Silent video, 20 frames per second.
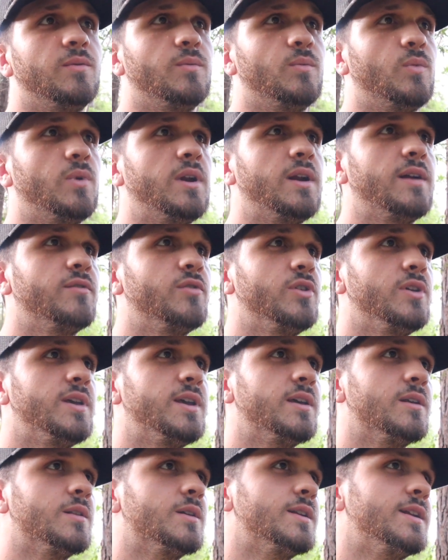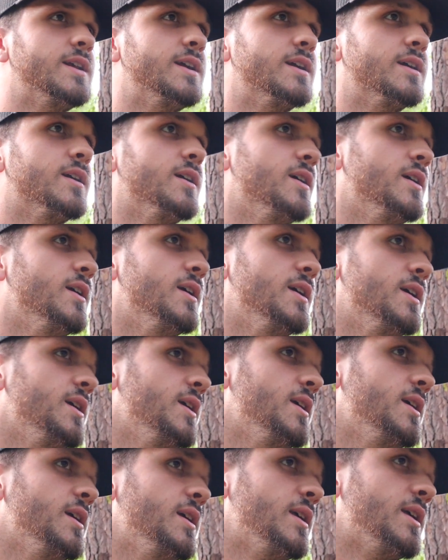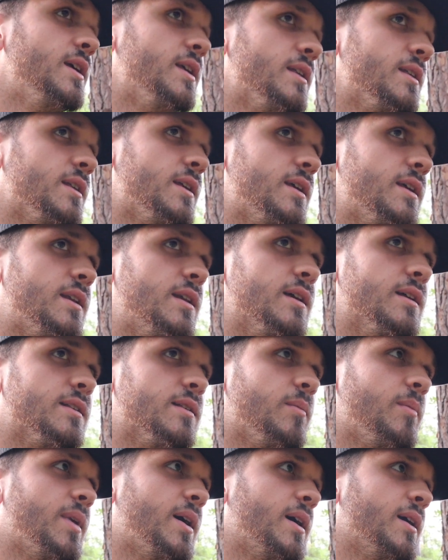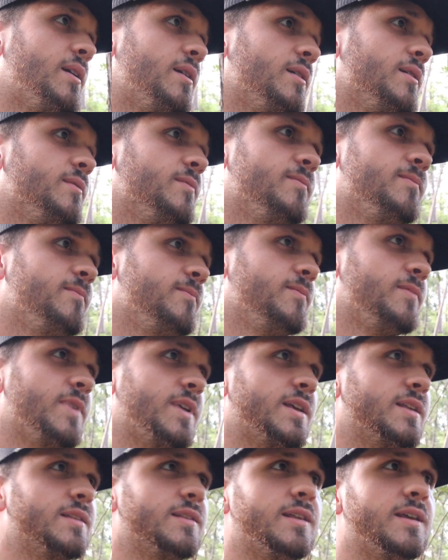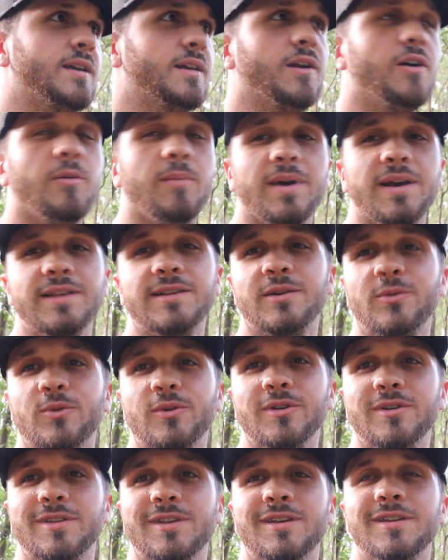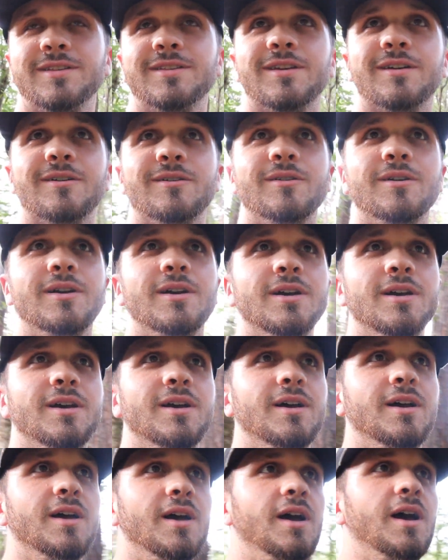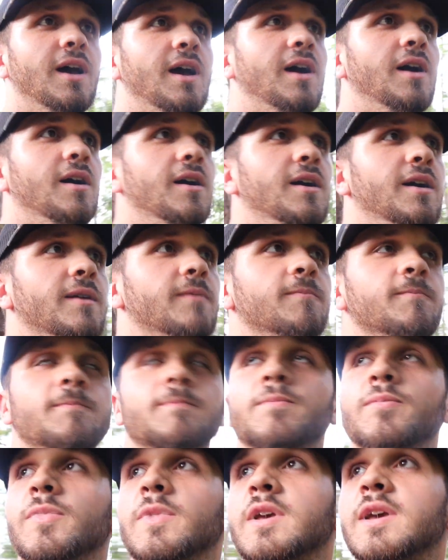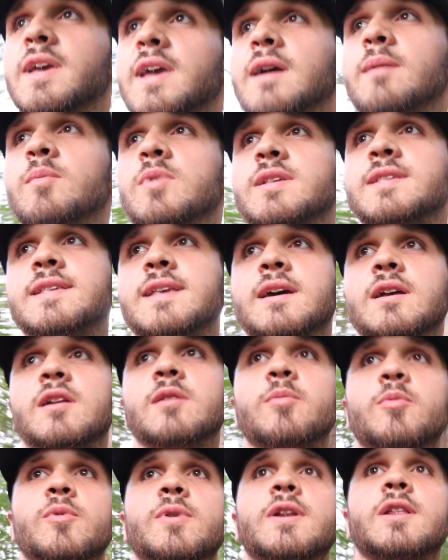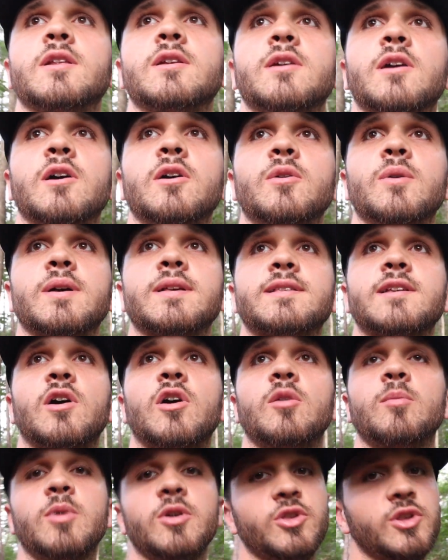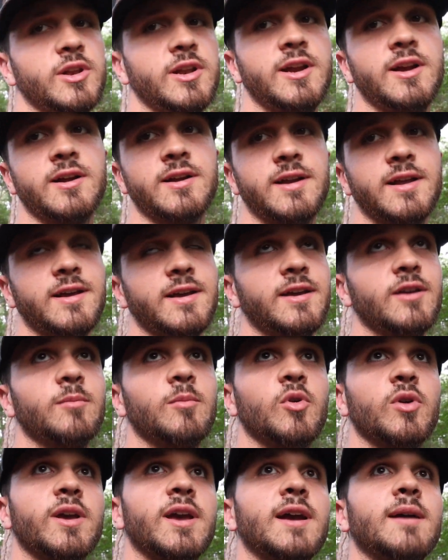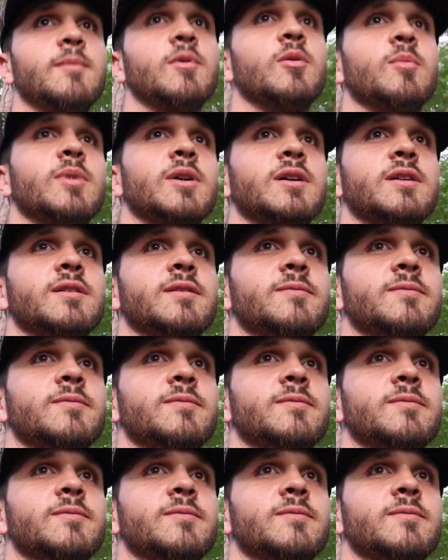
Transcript: whenever you kill a deer, it doesn't matter. It all makes it worth it. So, alright, the camera's set up and ready to go. I saw a bunch of deer, didn't get them on camera, but